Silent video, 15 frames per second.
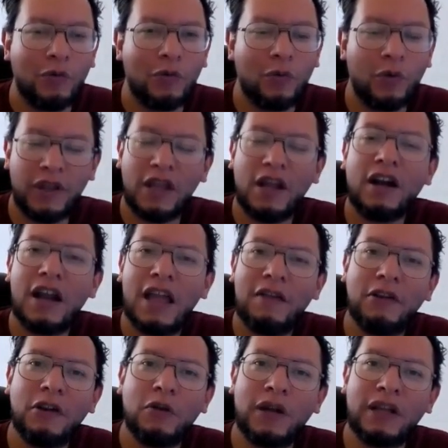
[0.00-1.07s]
We are
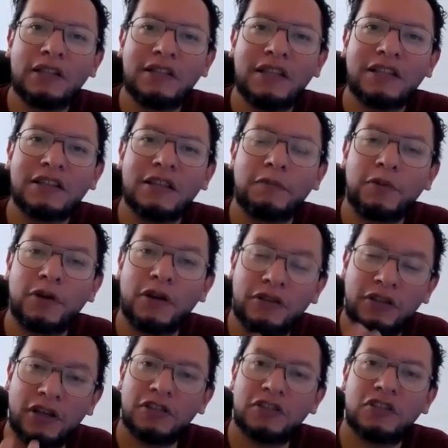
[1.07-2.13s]
evaluating the
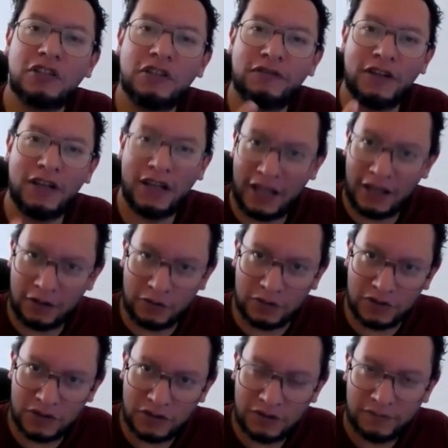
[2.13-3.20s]
production of a
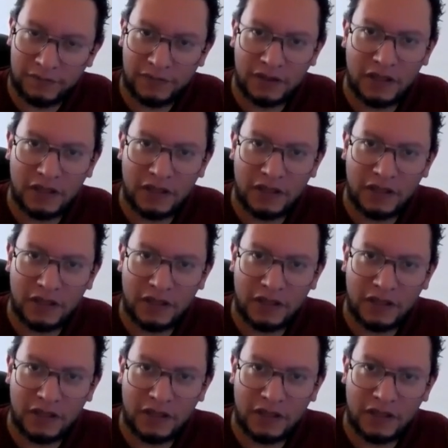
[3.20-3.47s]
language,